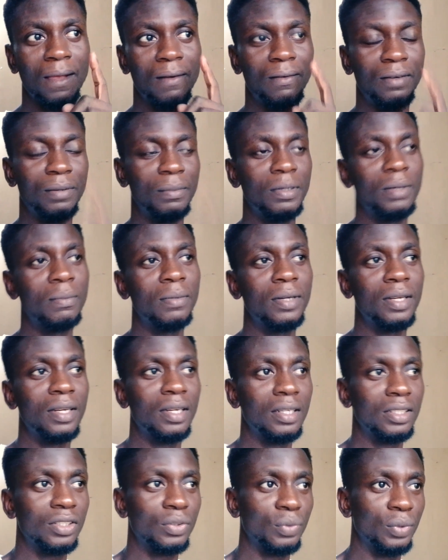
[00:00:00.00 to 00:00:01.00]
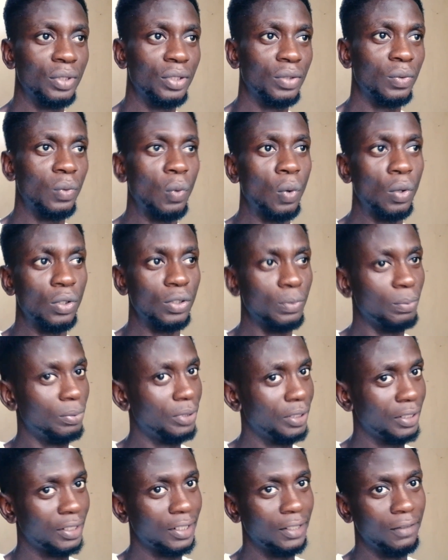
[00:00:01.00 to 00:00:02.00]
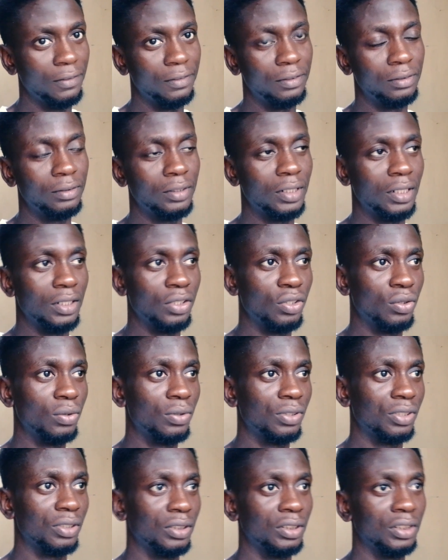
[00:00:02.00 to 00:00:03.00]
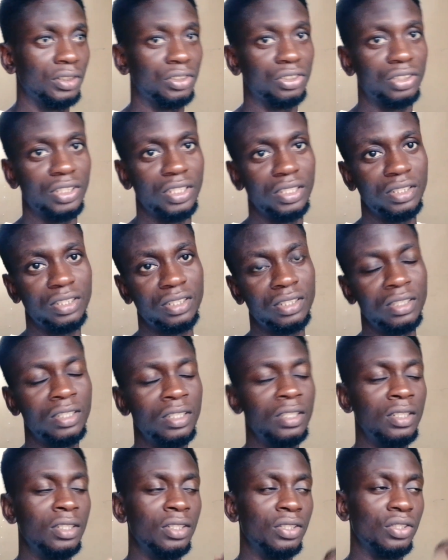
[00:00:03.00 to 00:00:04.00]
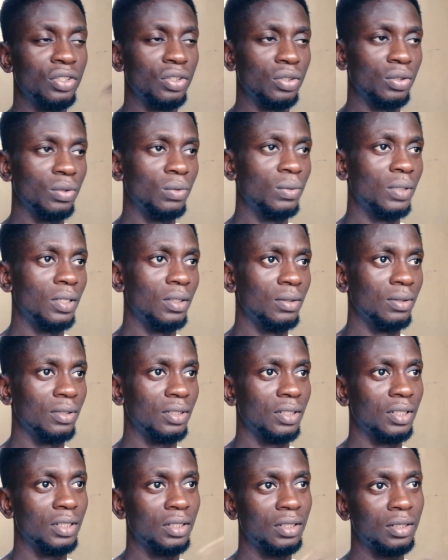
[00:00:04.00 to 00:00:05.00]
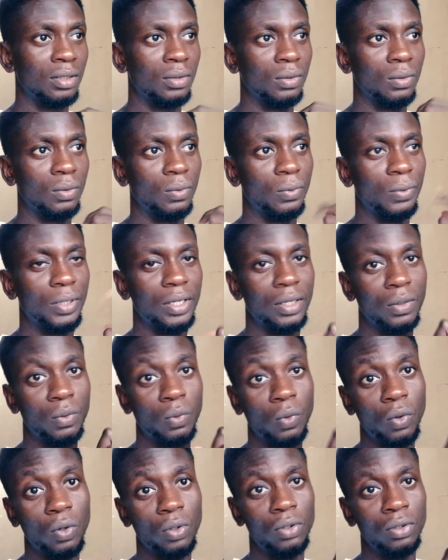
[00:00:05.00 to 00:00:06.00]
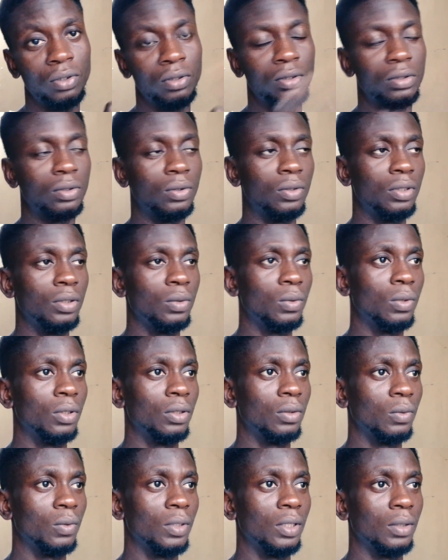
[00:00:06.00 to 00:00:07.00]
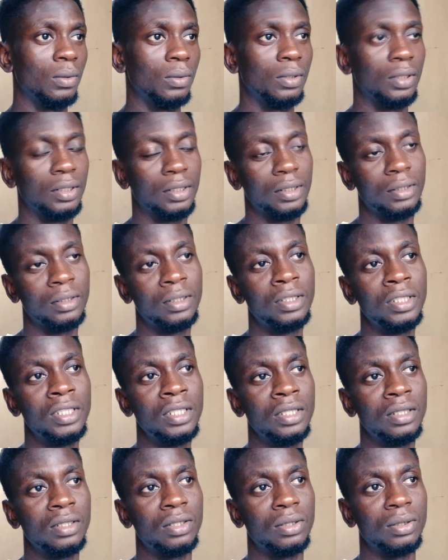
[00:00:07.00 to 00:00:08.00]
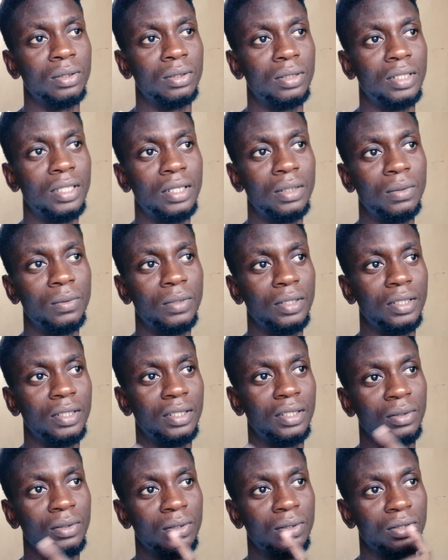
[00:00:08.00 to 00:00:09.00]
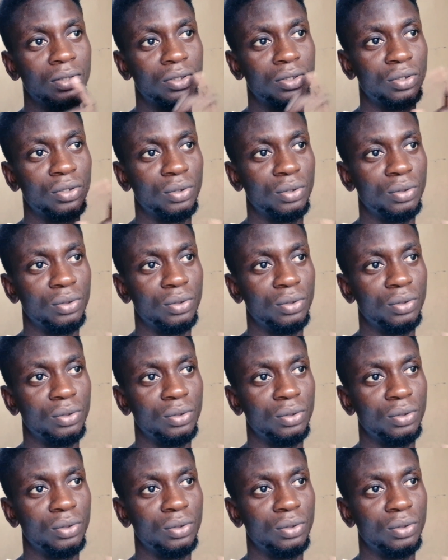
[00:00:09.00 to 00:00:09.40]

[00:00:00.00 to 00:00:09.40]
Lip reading: remember, last week was break even. I took three trades, two were losers, where only one were winner. So that winner was